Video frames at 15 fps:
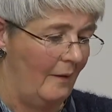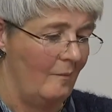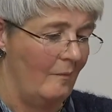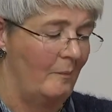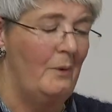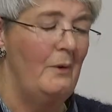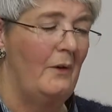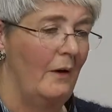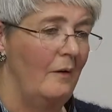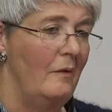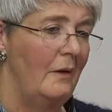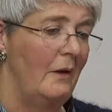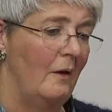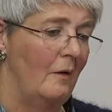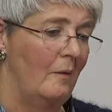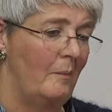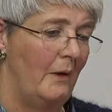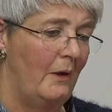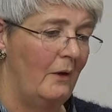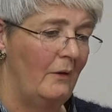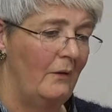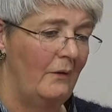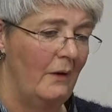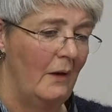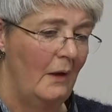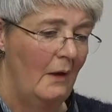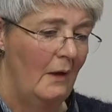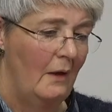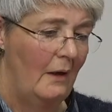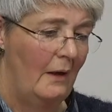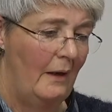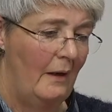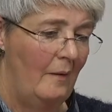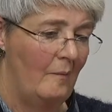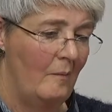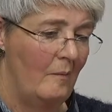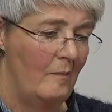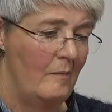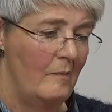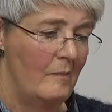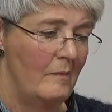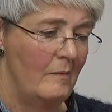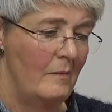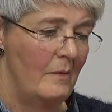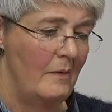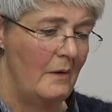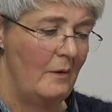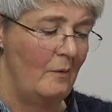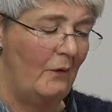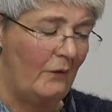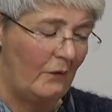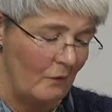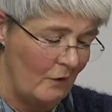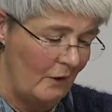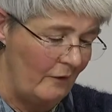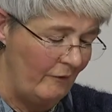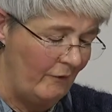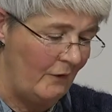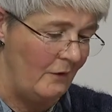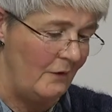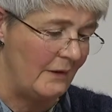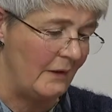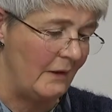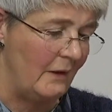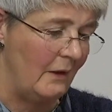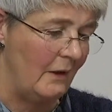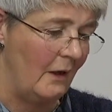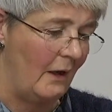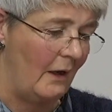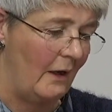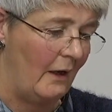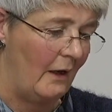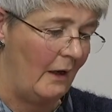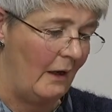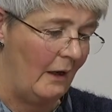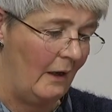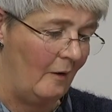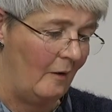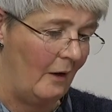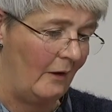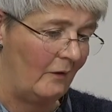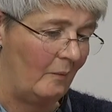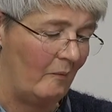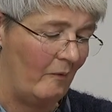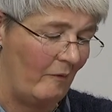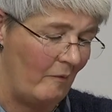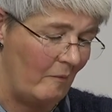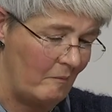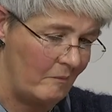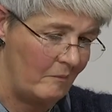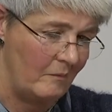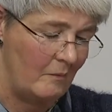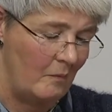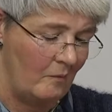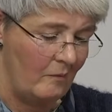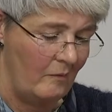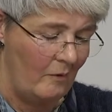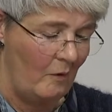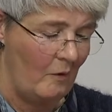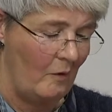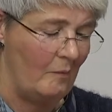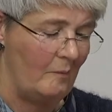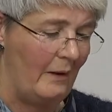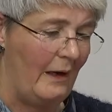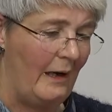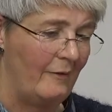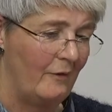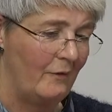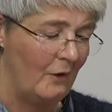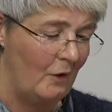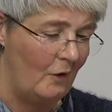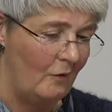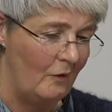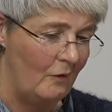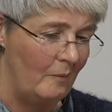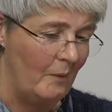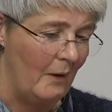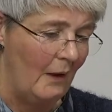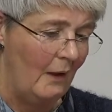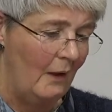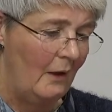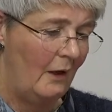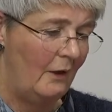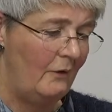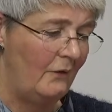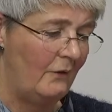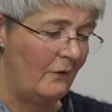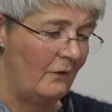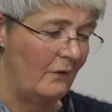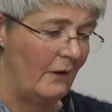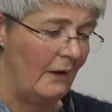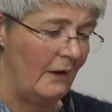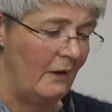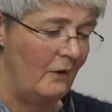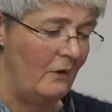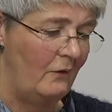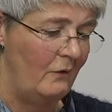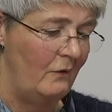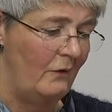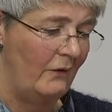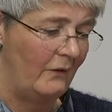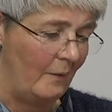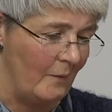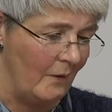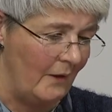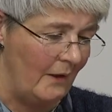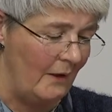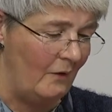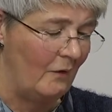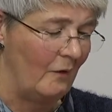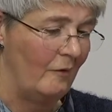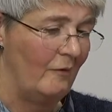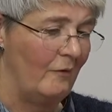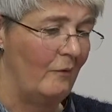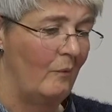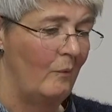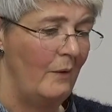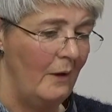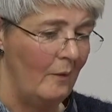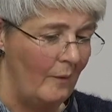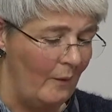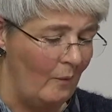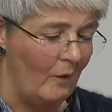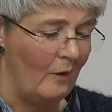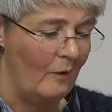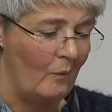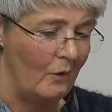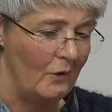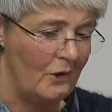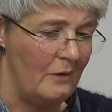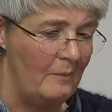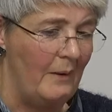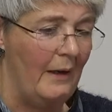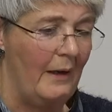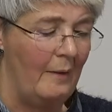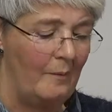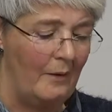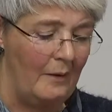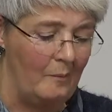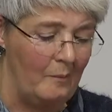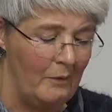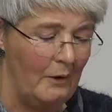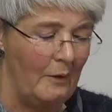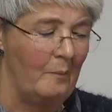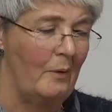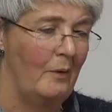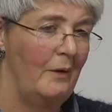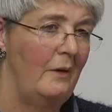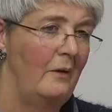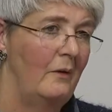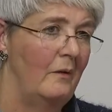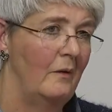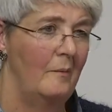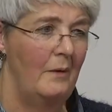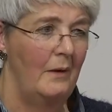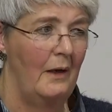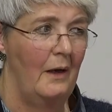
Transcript: put out there, because it was so confusing. As on behalf of the group, I used to try and do summaries of where we were, what should be happening, bullet points. I mean,